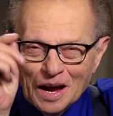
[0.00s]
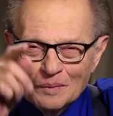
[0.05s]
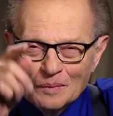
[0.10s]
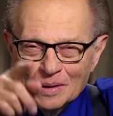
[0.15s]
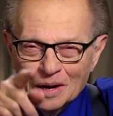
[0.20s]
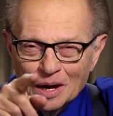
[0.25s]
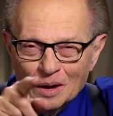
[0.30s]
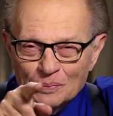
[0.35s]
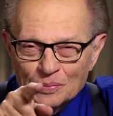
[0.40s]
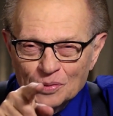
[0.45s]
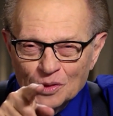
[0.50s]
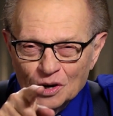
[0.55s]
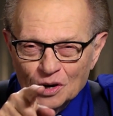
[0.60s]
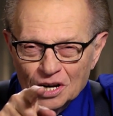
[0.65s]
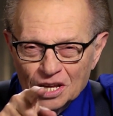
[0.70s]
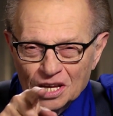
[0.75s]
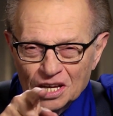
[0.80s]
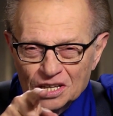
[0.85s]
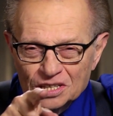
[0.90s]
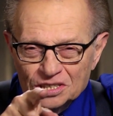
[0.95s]
Coming up
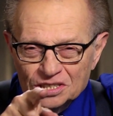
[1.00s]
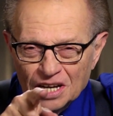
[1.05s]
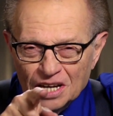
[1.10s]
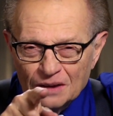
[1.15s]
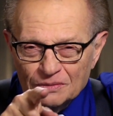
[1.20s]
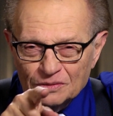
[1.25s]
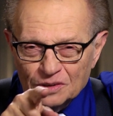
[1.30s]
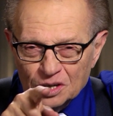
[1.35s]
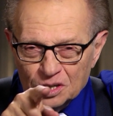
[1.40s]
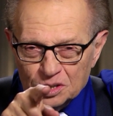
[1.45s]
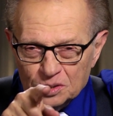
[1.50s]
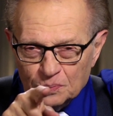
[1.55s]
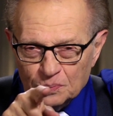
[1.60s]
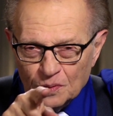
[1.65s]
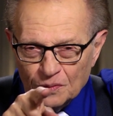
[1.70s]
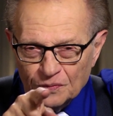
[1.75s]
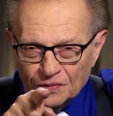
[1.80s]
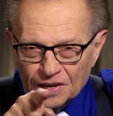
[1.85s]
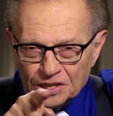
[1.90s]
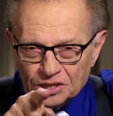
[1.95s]
30 years after his
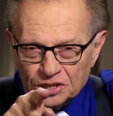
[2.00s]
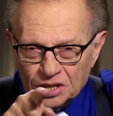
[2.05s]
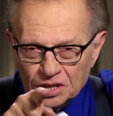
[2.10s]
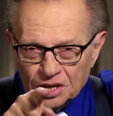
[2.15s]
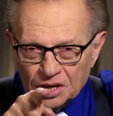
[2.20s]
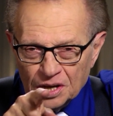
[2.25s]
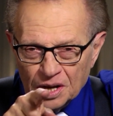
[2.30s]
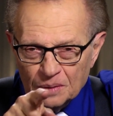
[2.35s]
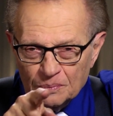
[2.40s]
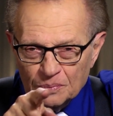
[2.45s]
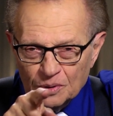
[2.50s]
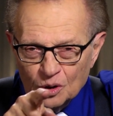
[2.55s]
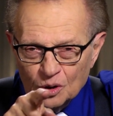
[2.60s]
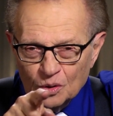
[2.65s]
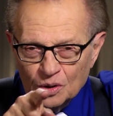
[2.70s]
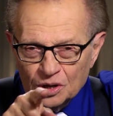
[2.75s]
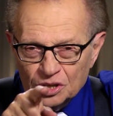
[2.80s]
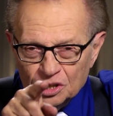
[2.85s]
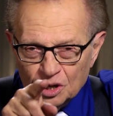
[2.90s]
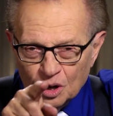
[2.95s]
professional
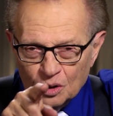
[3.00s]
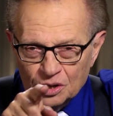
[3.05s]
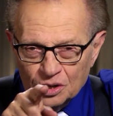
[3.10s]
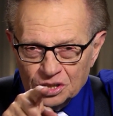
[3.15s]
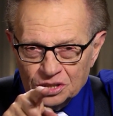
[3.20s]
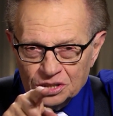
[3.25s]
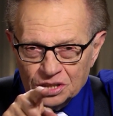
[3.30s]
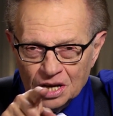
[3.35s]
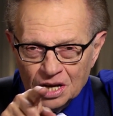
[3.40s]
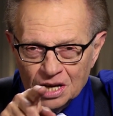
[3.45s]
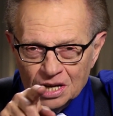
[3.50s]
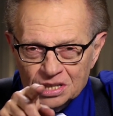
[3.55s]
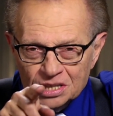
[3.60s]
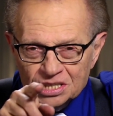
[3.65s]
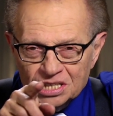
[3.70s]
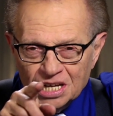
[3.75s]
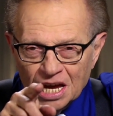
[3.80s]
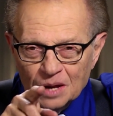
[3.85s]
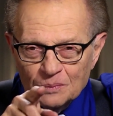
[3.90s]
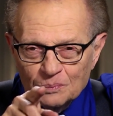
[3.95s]
debut and Tony's
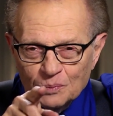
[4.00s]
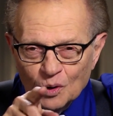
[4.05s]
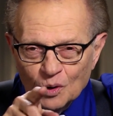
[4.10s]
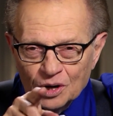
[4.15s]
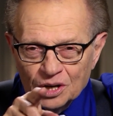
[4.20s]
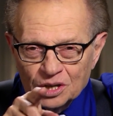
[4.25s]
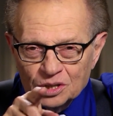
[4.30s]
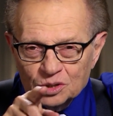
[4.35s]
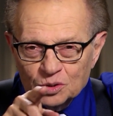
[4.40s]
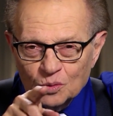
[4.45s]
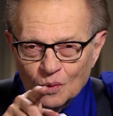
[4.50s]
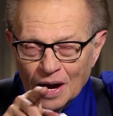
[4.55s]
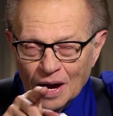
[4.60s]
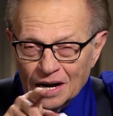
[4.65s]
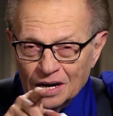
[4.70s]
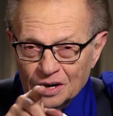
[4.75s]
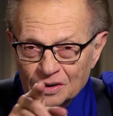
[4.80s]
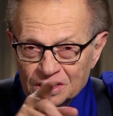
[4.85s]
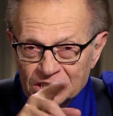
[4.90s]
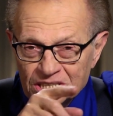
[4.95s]
skateboarding
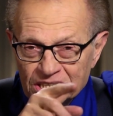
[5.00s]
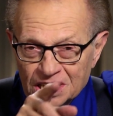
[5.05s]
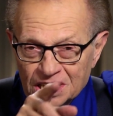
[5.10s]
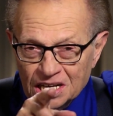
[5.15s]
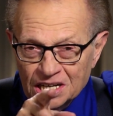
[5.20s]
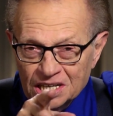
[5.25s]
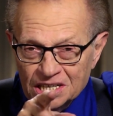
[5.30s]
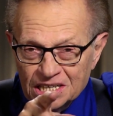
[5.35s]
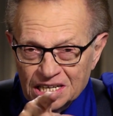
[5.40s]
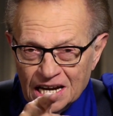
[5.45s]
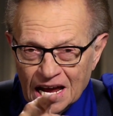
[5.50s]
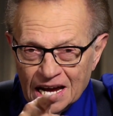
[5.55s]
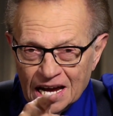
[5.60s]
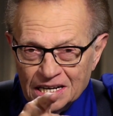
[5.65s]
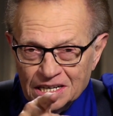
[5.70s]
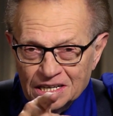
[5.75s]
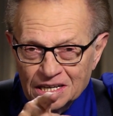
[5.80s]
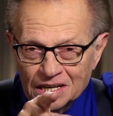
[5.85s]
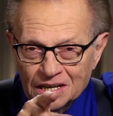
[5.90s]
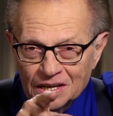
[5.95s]
swagger is still
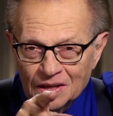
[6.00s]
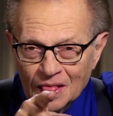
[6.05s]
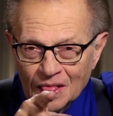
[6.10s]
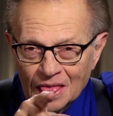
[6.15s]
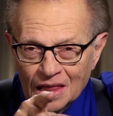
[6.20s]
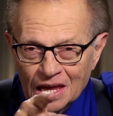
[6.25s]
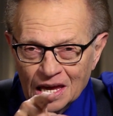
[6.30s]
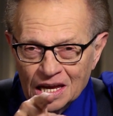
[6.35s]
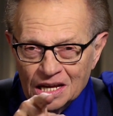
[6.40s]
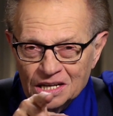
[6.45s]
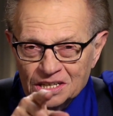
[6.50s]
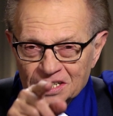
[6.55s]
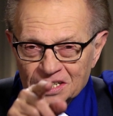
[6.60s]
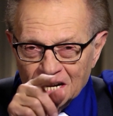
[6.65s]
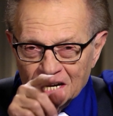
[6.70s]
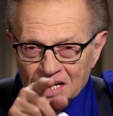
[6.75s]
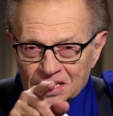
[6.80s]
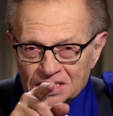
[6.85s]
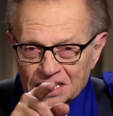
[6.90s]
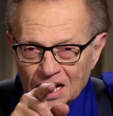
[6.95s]
intact, he'll
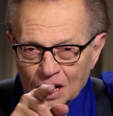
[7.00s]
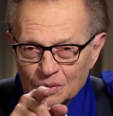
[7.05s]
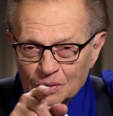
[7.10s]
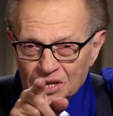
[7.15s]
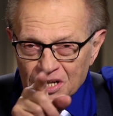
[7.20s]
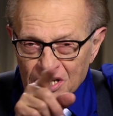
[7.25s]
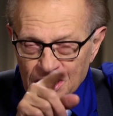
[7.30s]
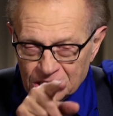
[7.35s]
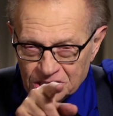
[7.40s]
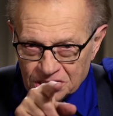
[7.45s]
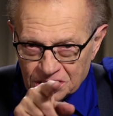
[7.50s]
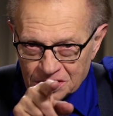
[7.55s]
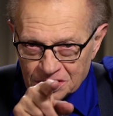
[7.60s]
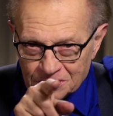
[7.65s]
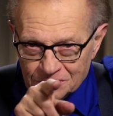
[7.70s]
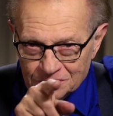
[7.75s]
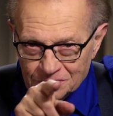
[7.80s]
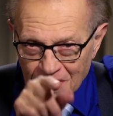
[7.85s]
tell us how he does it